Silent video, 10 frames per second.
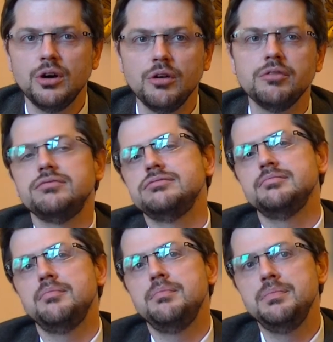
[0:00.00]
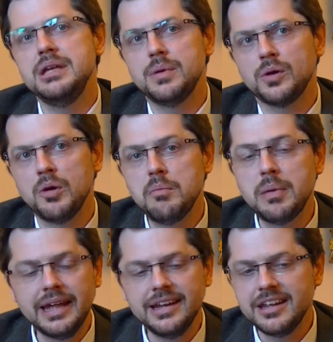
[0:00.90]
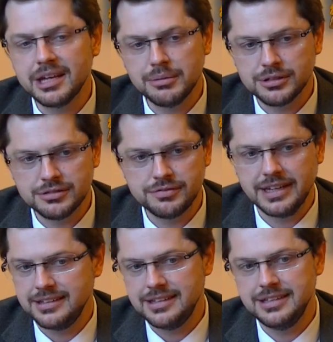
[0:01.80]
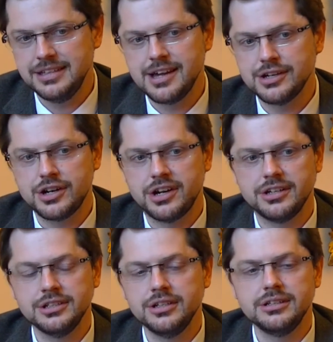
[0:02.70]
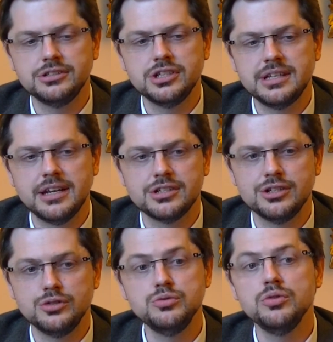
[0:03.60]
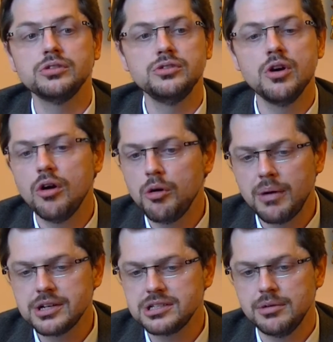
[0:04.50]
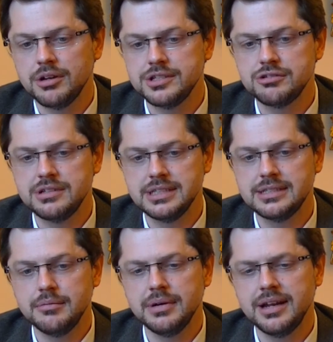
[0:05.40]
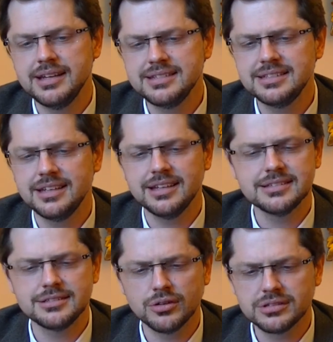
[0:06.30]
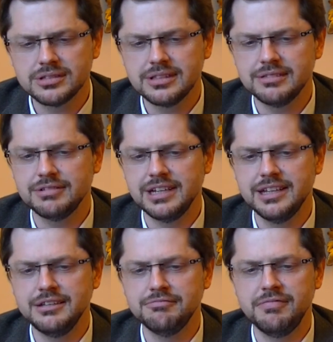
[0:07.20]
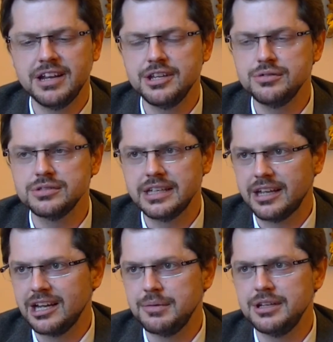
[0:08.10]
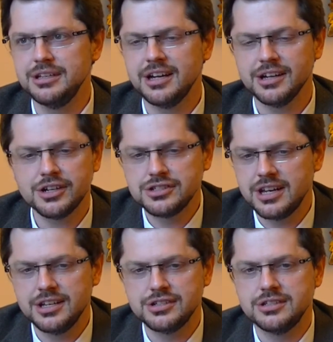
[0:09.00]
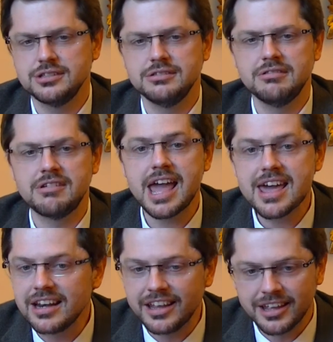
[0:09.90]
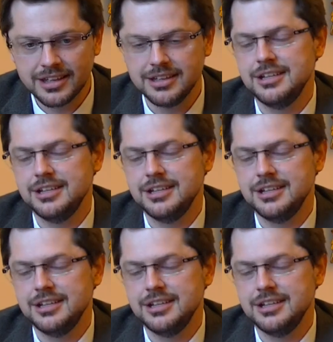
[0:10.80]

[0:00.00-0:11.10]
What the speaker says: of people complaining about the fact that the younger generation do not know much about history, etc. But I think it's not really very new thing. Younger generations rarely